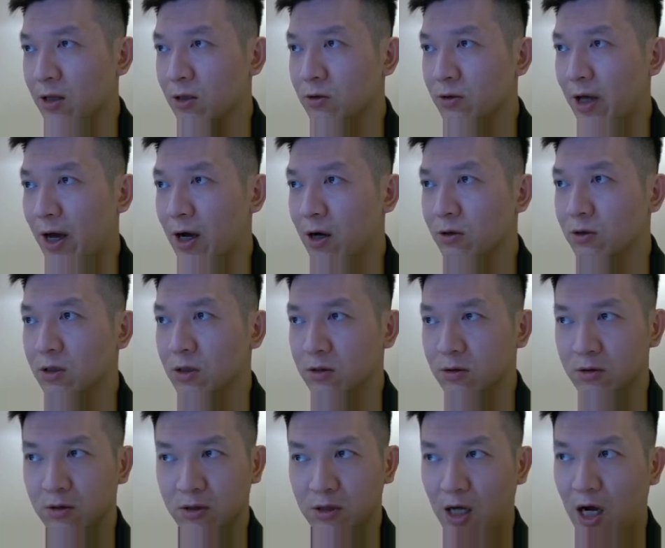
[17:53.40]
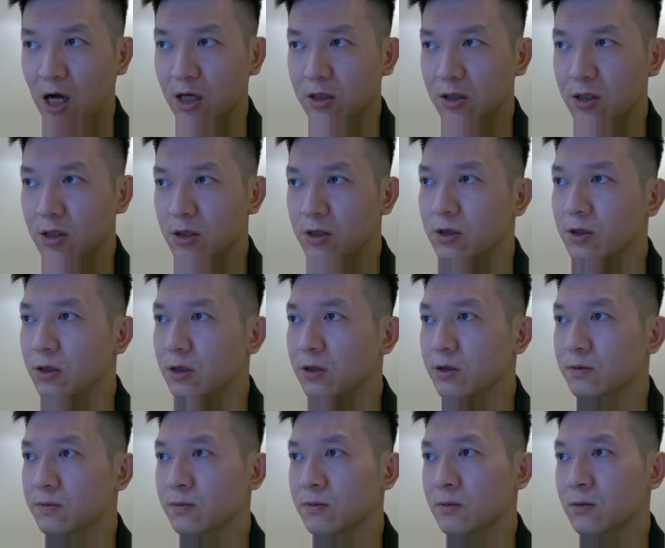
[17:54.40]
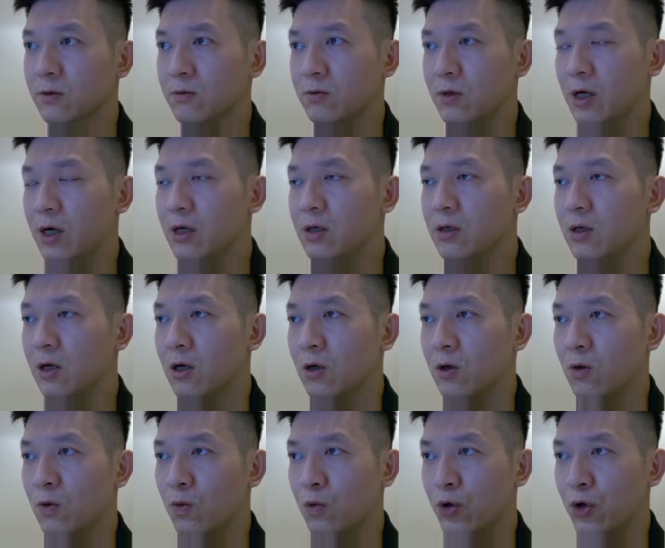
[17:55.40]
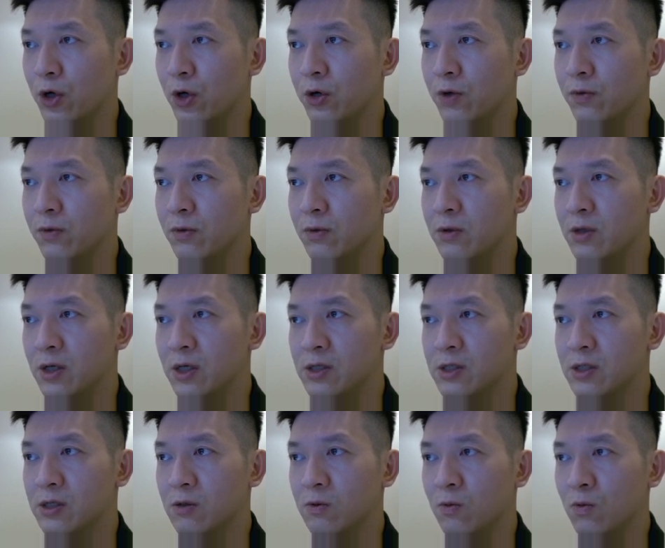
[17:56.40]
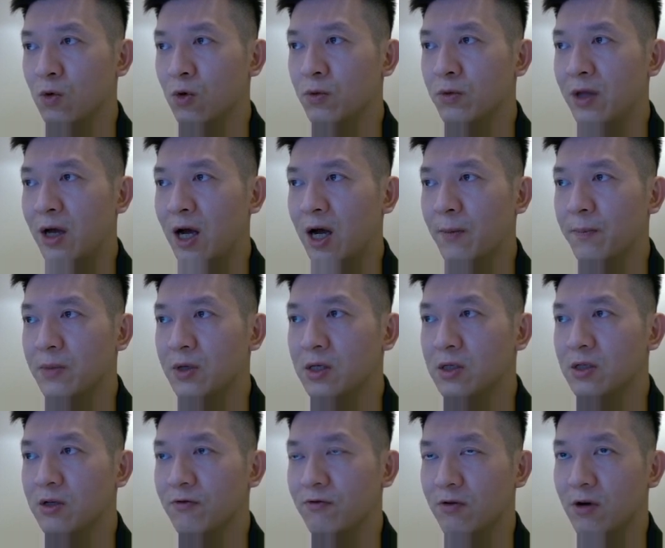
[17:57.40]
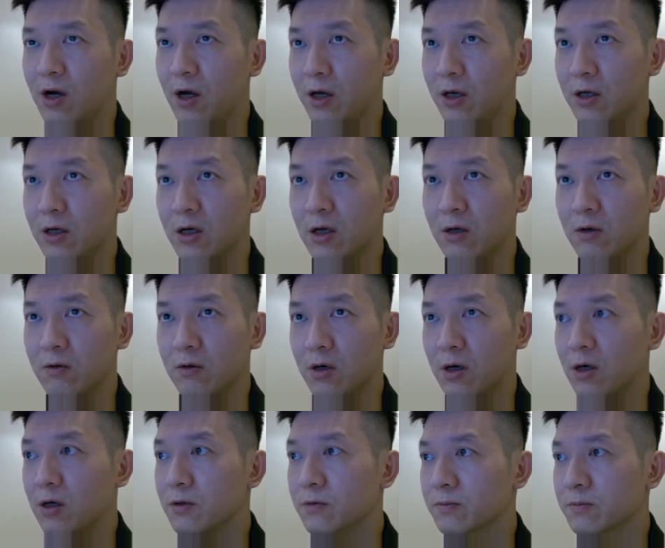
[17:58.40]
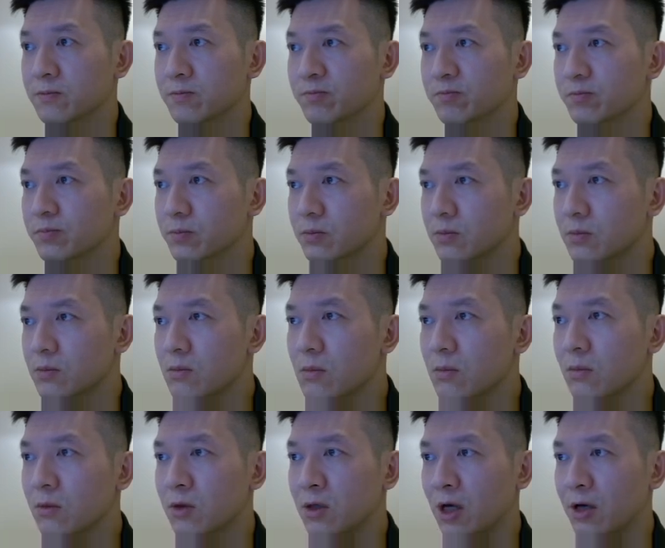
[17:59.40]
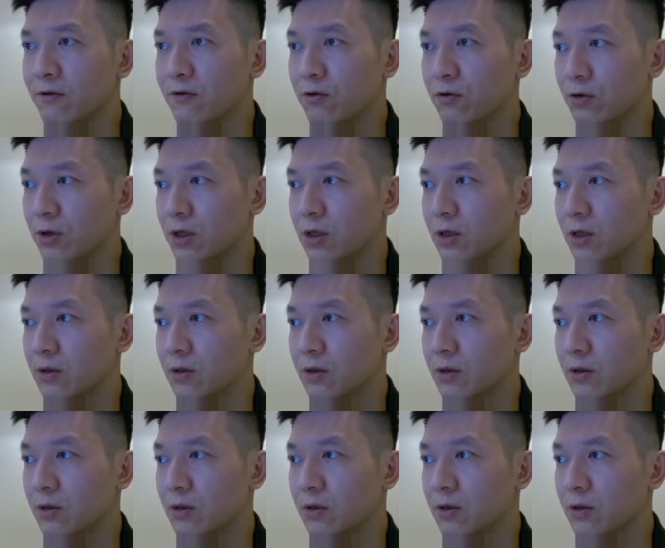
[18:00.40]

out dot here, right? Where this will not be defined, right? Negative 3.